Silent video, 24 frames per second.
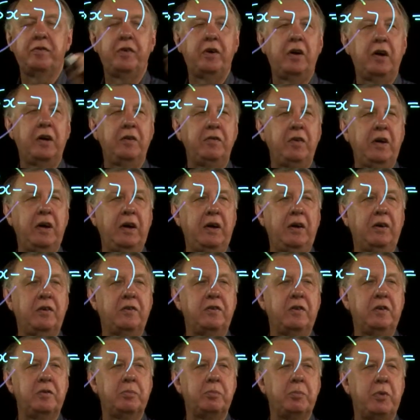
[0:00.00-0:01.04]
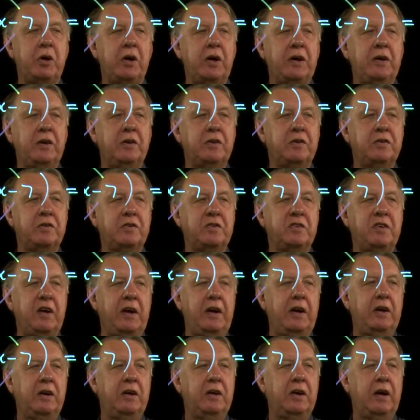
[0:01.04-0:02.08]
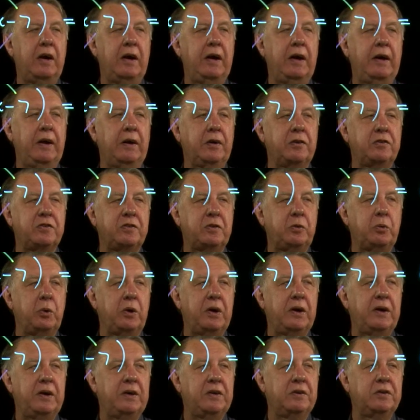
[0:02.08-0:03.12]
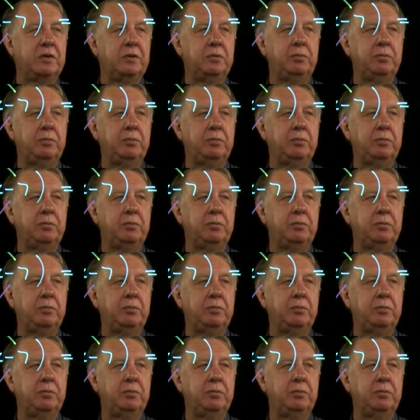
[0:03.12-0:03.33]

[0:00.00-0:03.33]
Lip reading: 5x is minus 10x squared.